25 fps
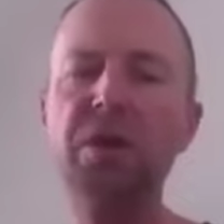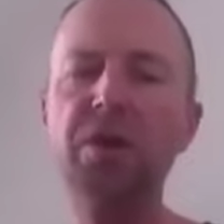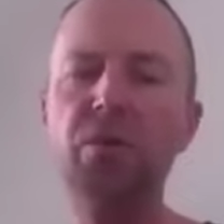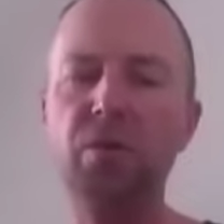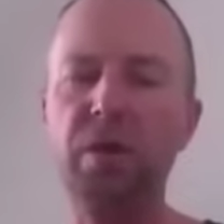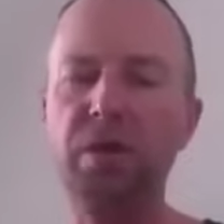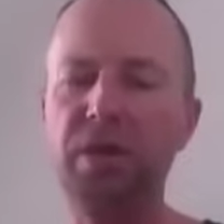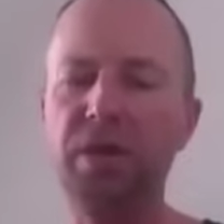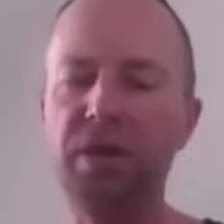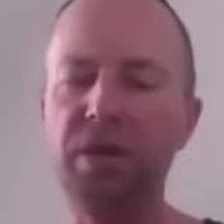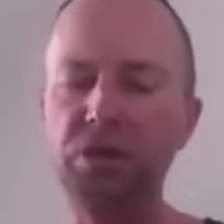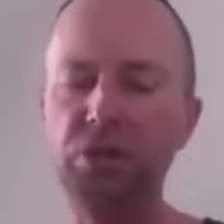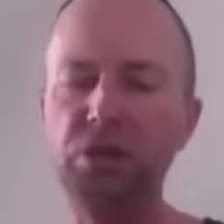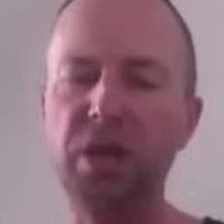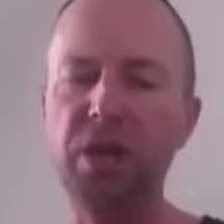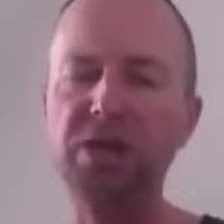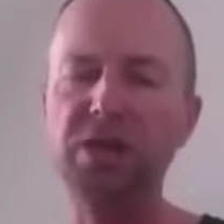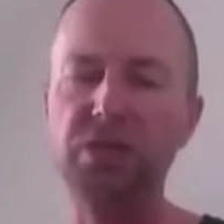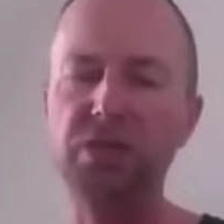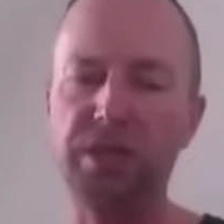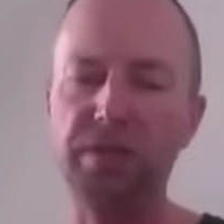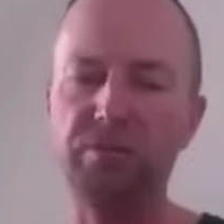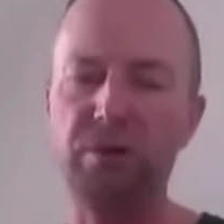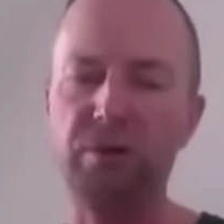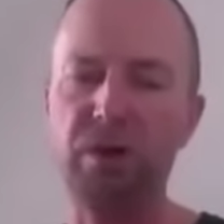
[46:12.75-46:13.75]
where they can
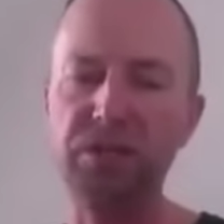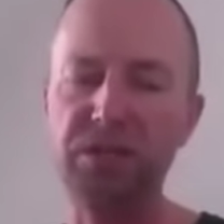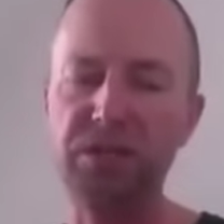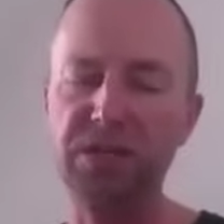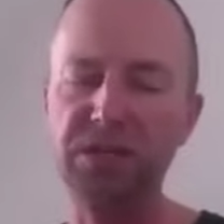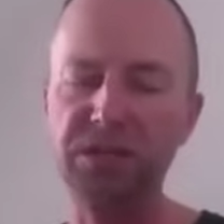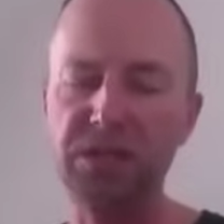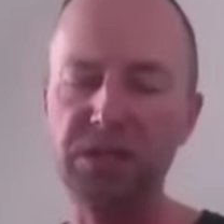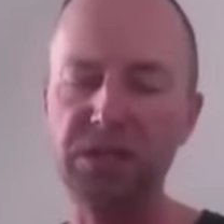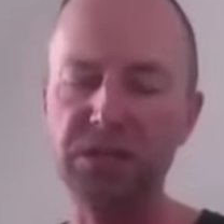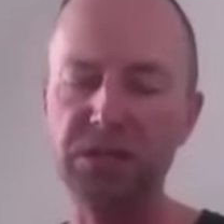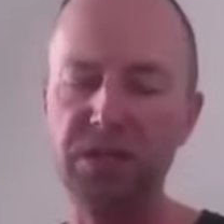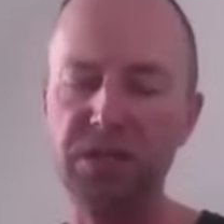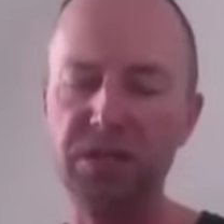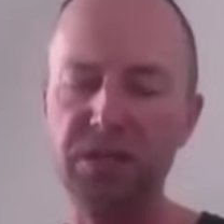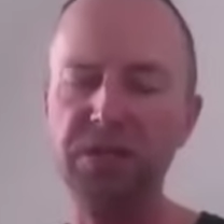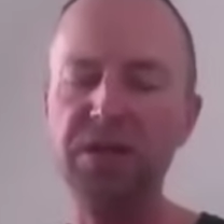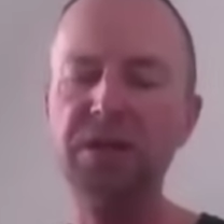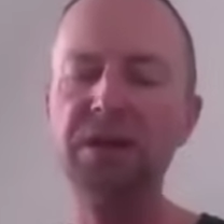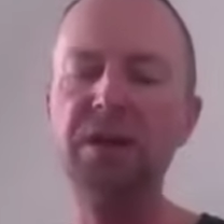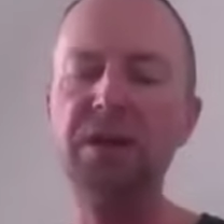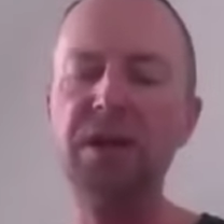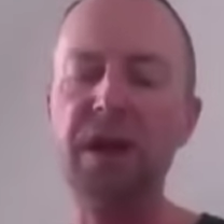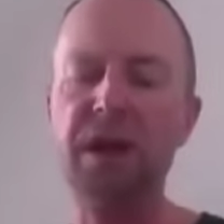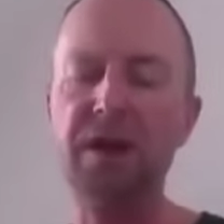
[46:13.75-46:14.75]
change their identity
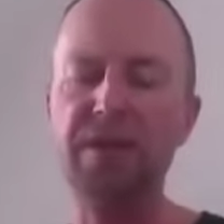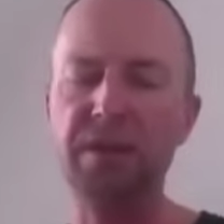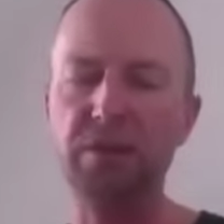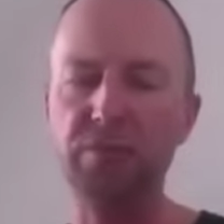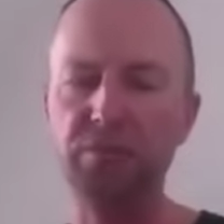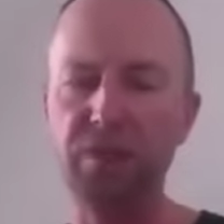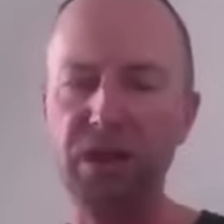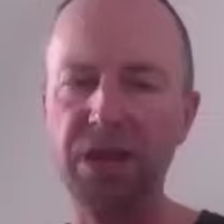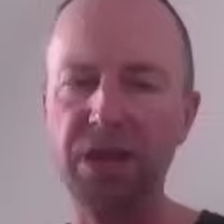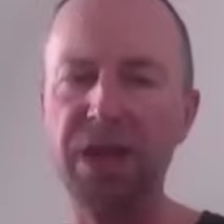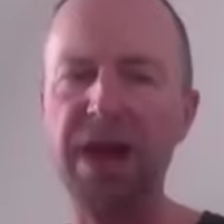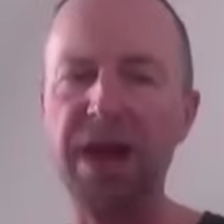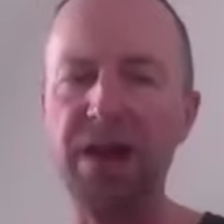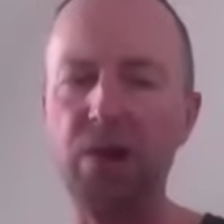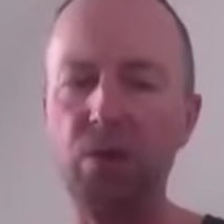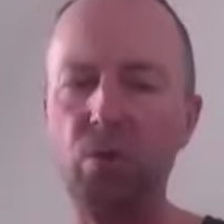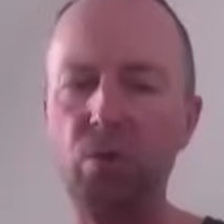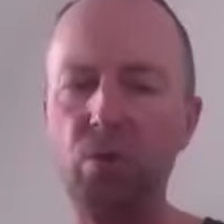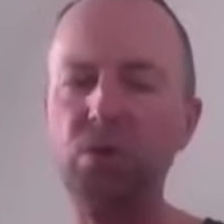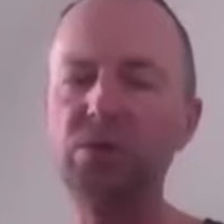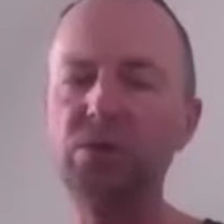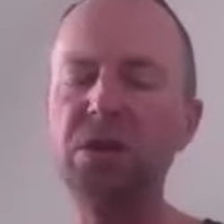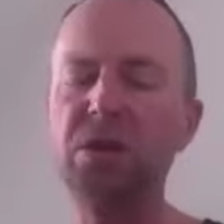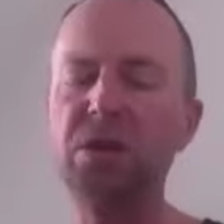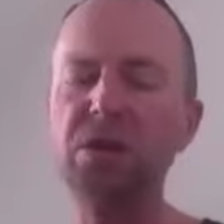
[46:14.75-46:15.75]
and they're
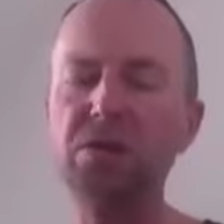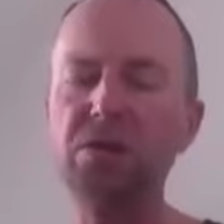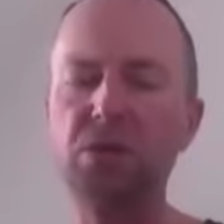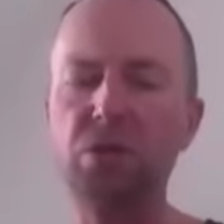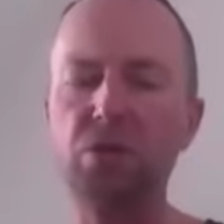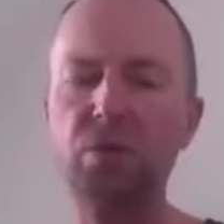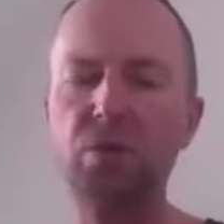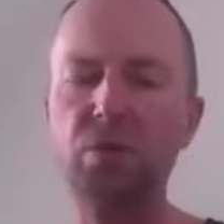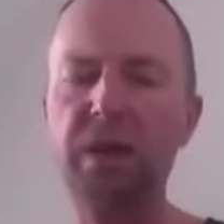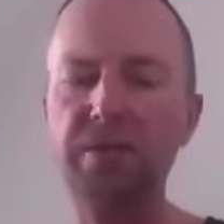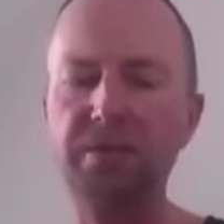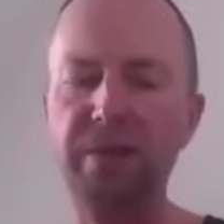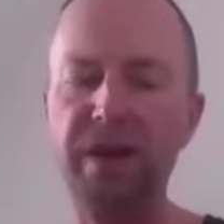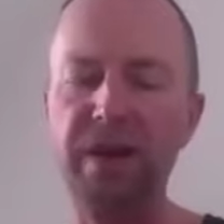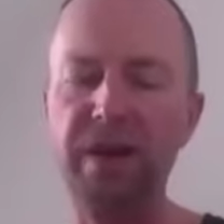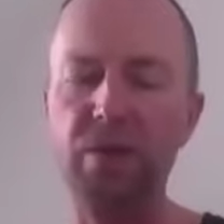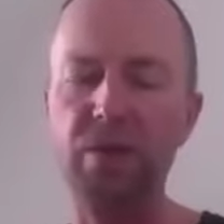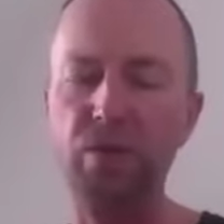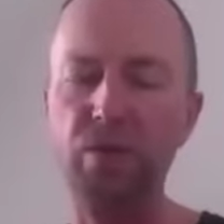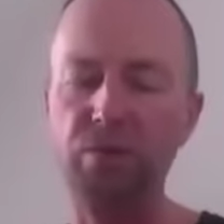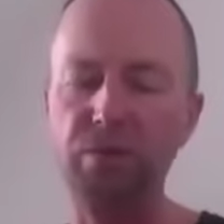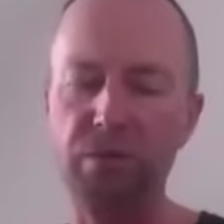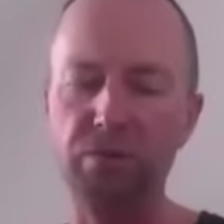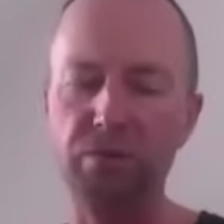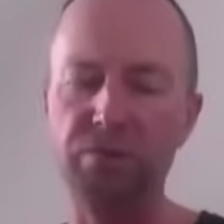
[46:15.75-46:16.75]
allowed to live
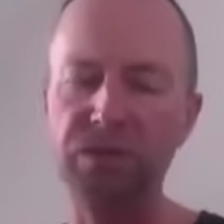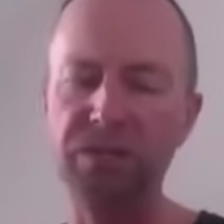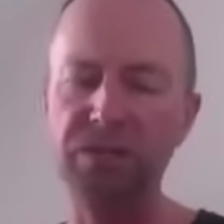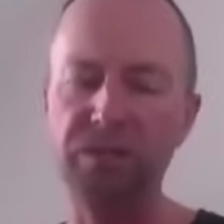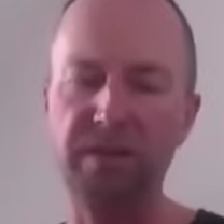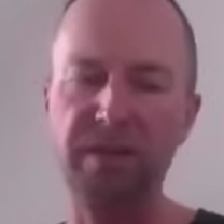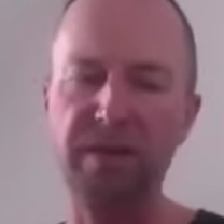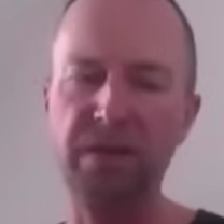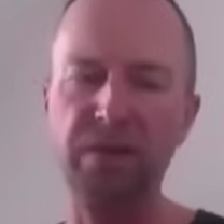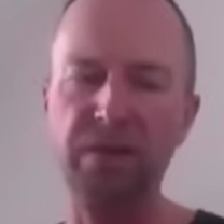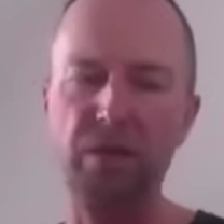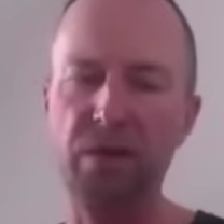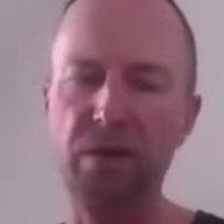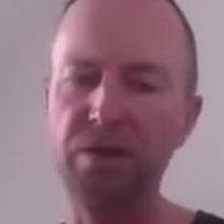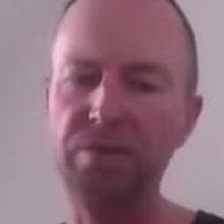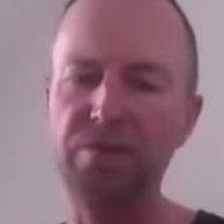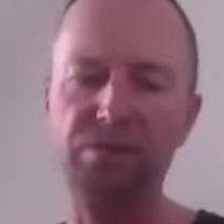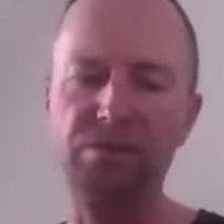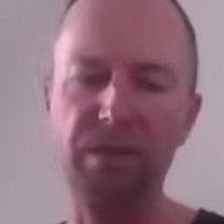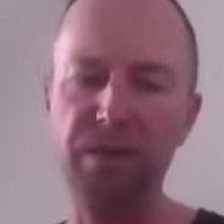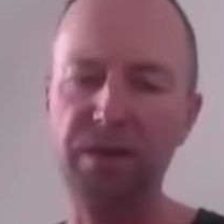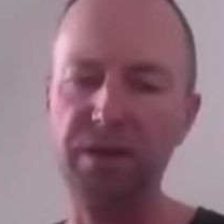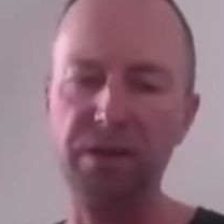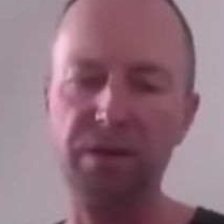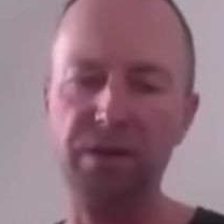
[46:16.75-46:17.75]
out the rest of their
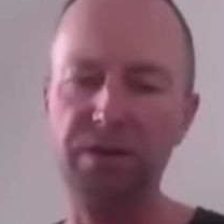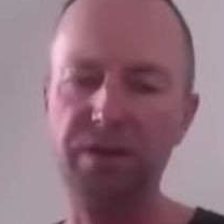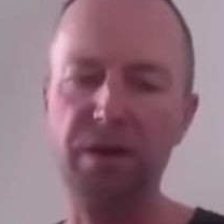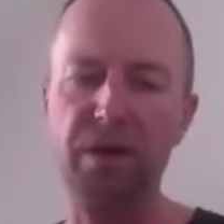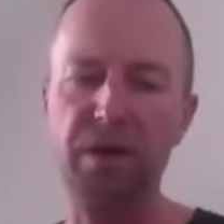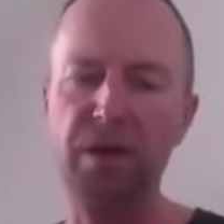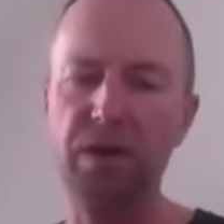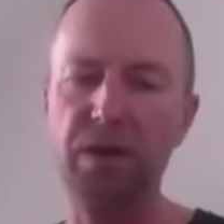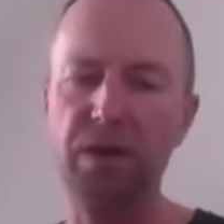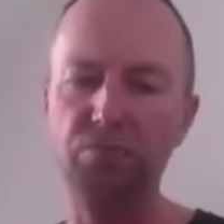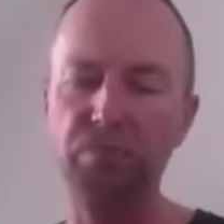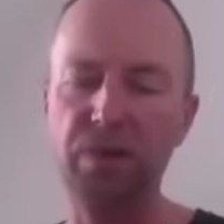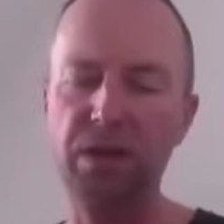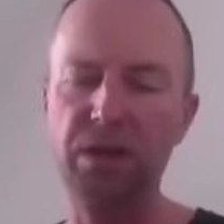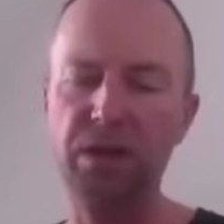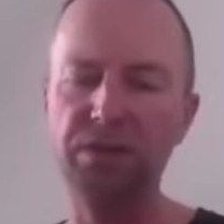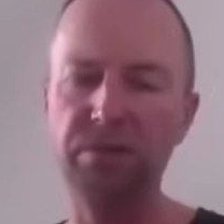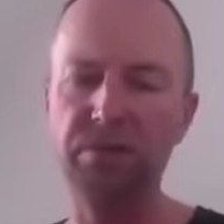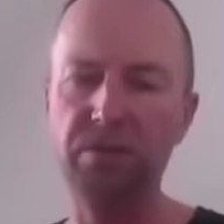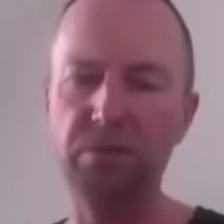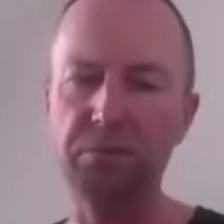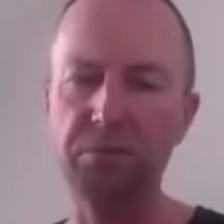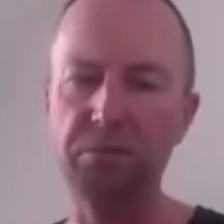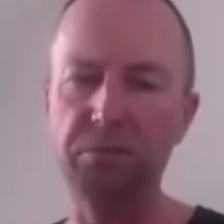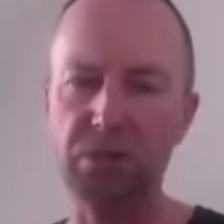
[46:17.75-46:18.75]
life in
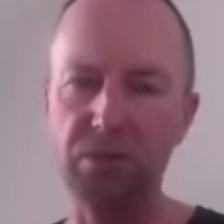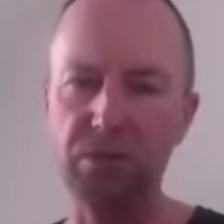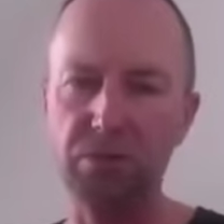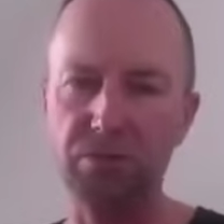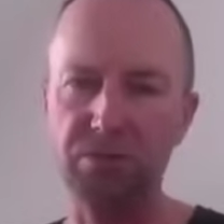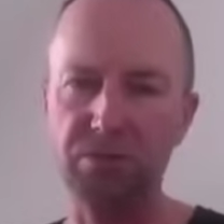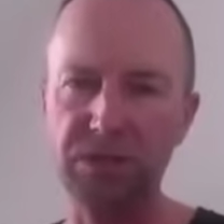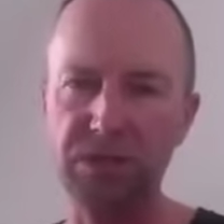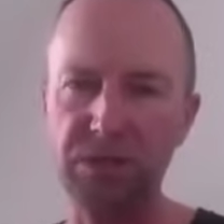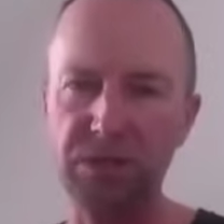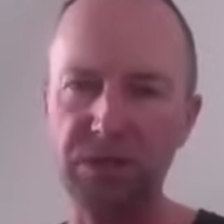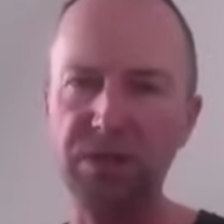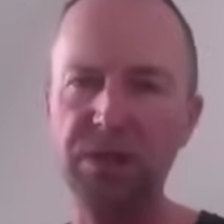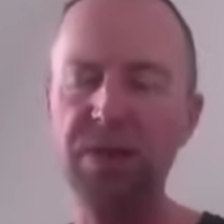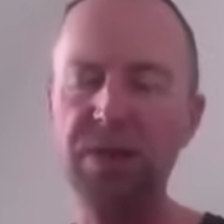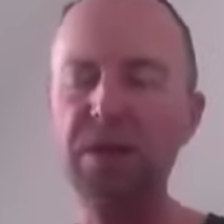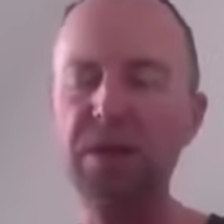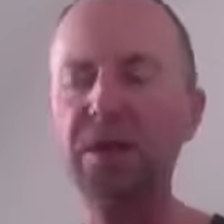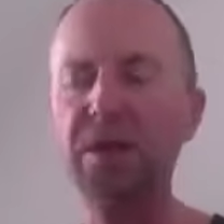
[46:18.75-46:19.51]
relative obscurity.